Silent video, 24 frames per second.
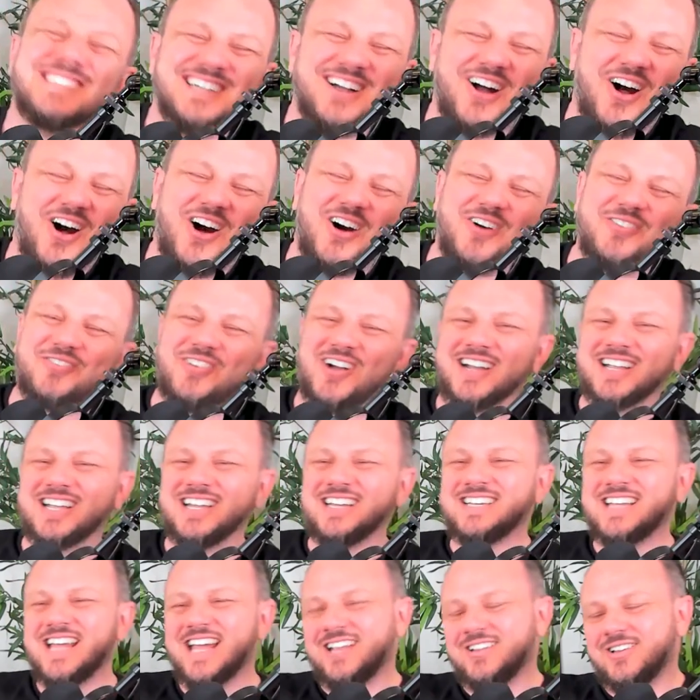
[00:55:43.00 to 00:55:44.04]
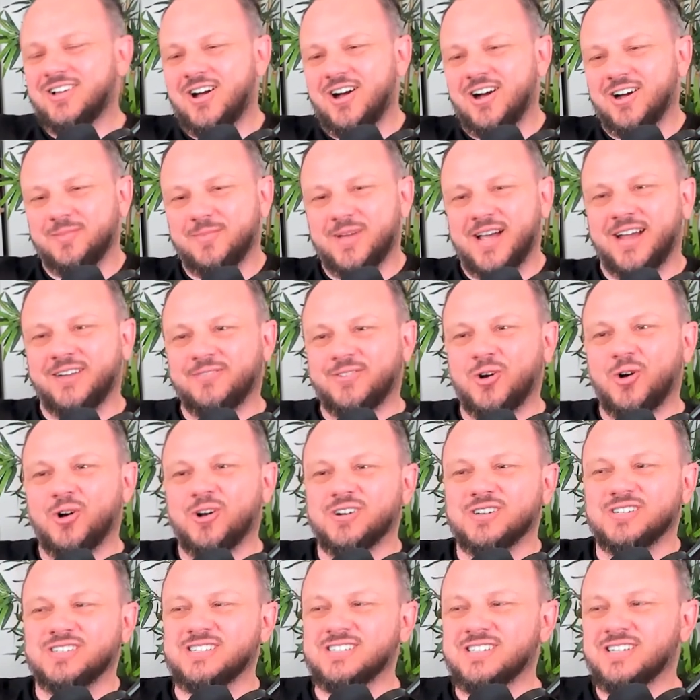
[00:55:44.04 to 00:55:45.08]
all fucking day long, man. Of
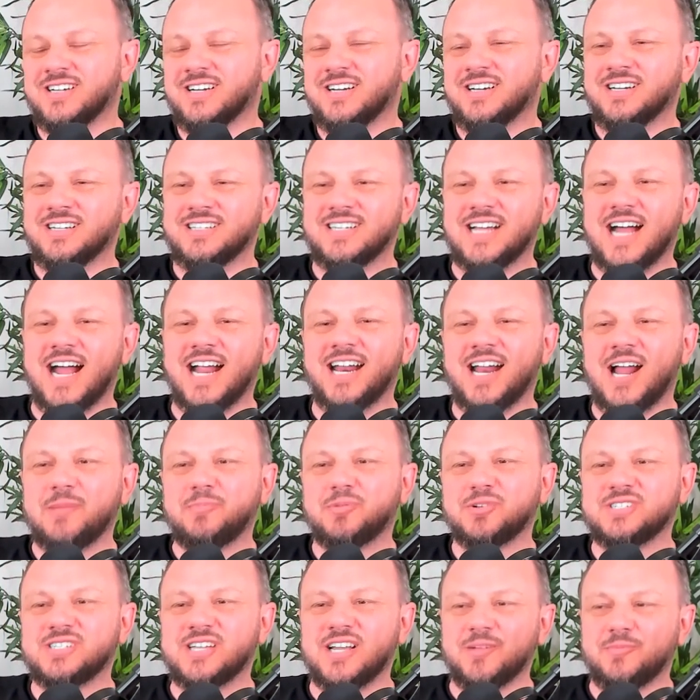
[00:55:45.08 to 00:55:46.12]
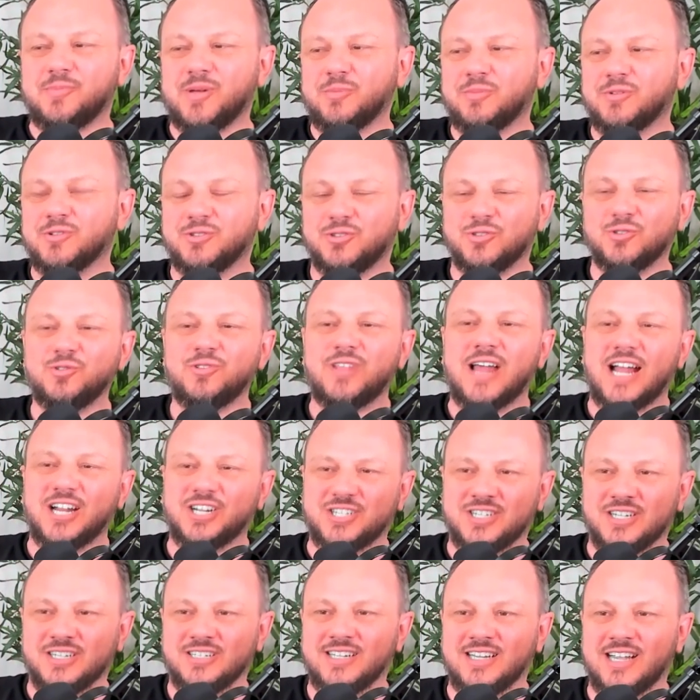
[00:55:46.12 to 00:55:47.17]
course. 99% of people do that
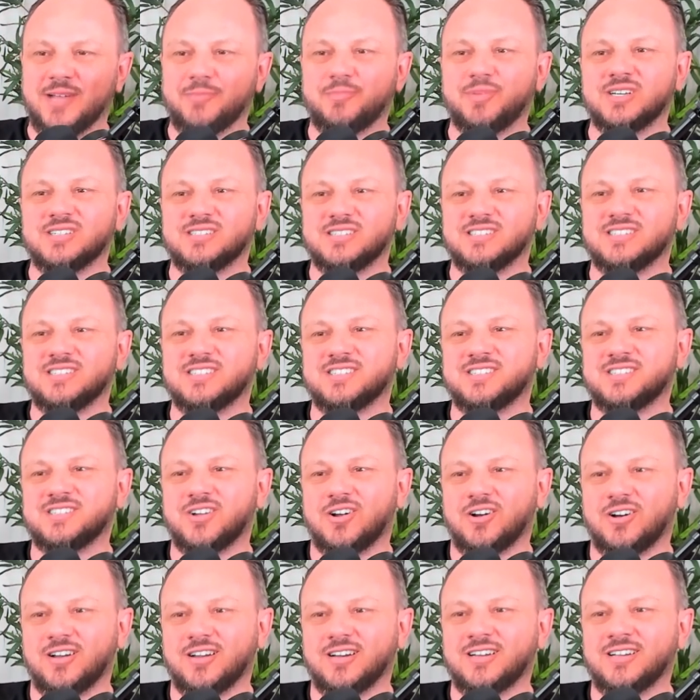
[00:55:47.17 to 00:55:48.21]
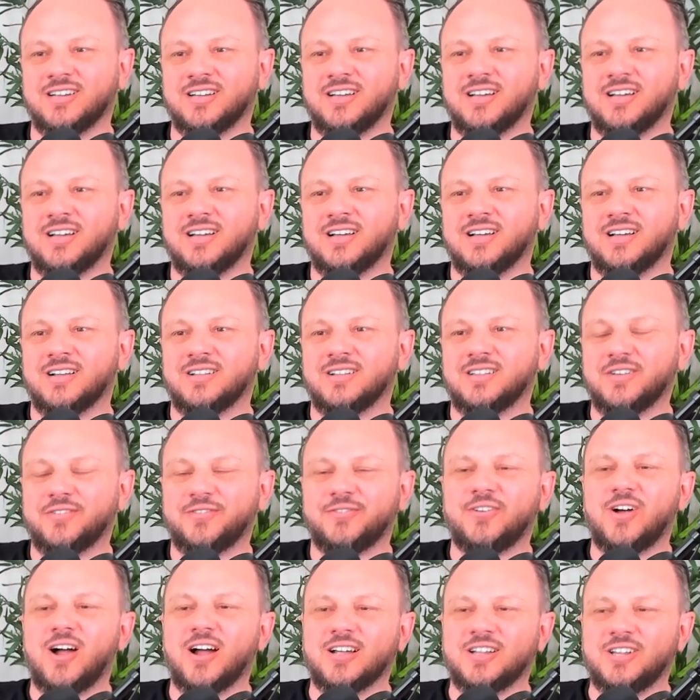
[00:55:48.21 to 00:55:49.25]
shit to get businesses started. The
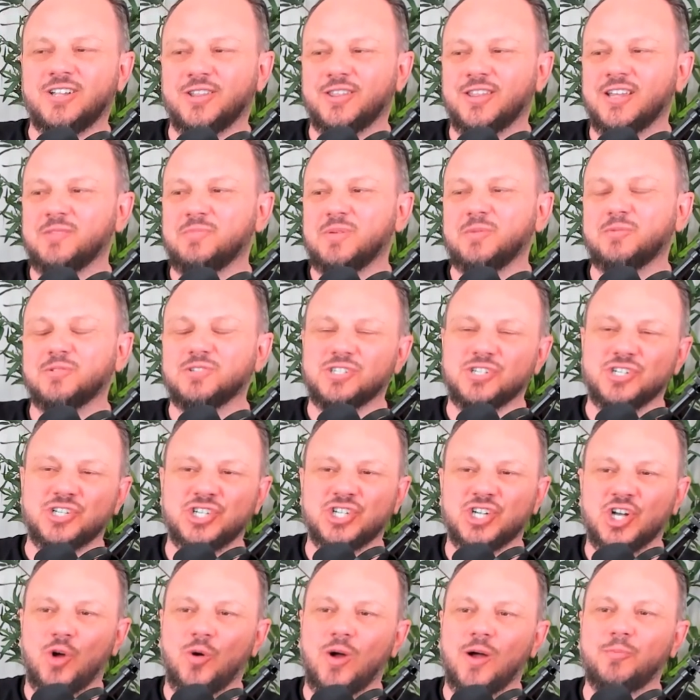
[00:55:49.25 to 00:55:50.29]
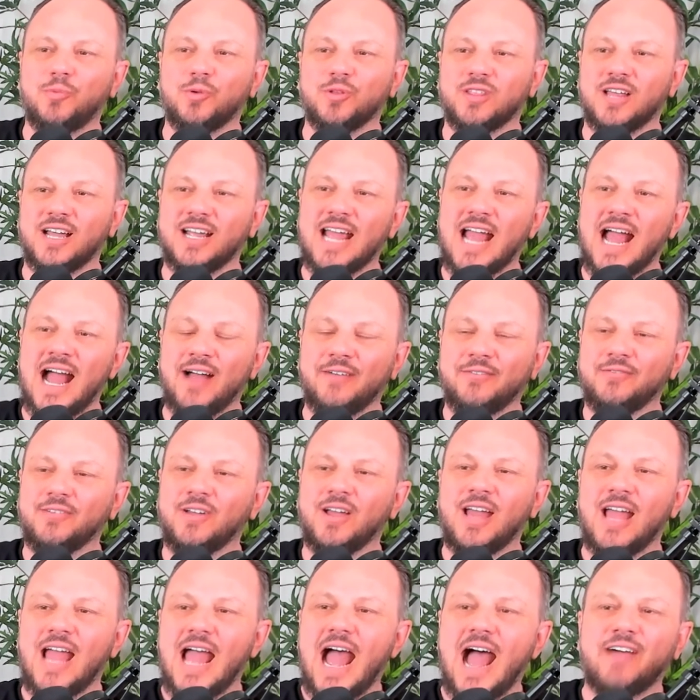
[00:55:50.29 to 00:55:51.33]
fuck? Yeah. You think people just show up with like half
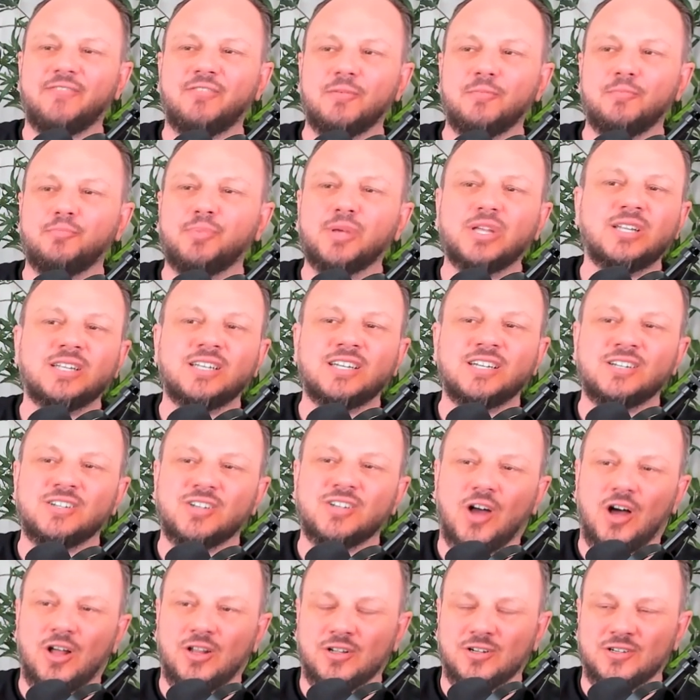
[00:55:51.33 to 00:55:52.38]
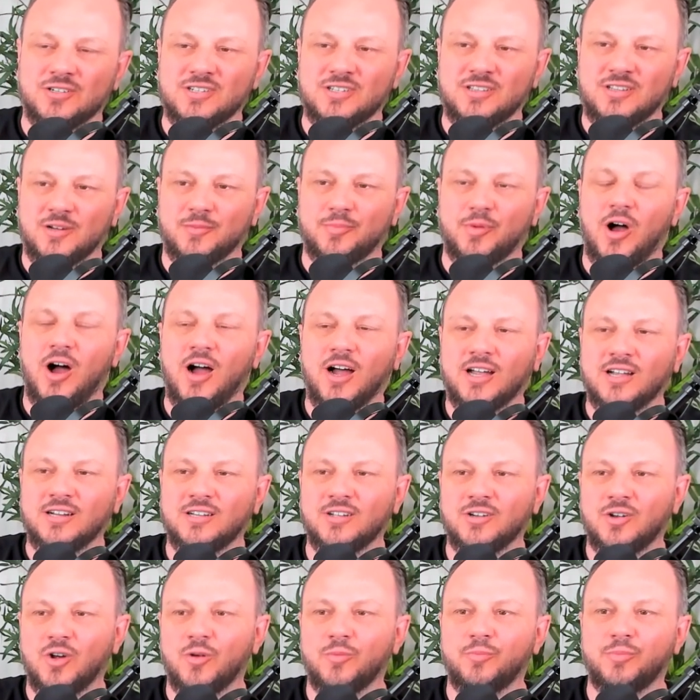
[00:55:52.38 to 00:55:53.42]
half a billion dollars in their pocket
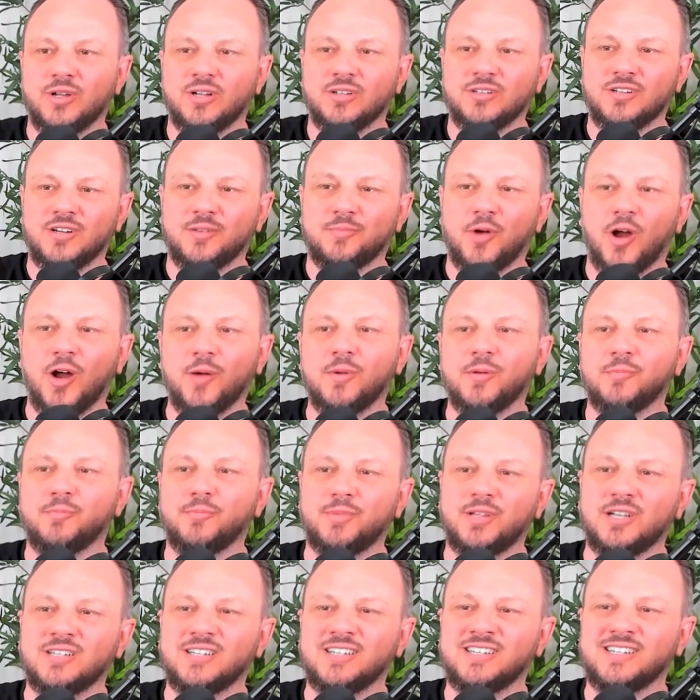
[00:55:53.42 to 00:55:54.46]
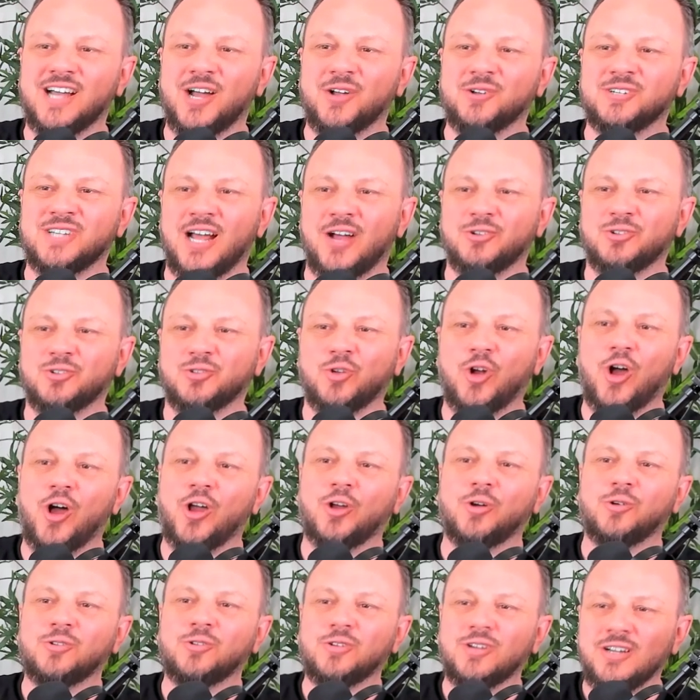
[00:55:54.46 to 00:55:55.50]
to go build an apartment building downtown
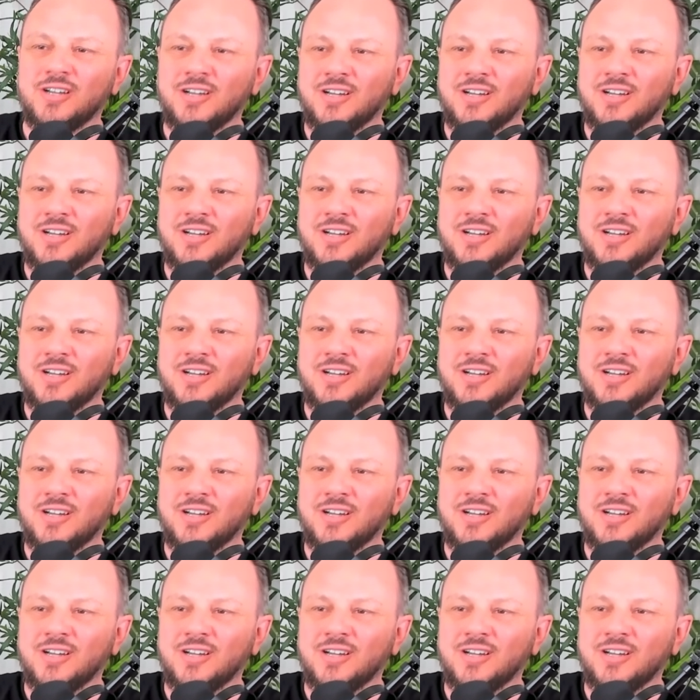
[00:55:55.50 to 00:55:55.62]
Toronto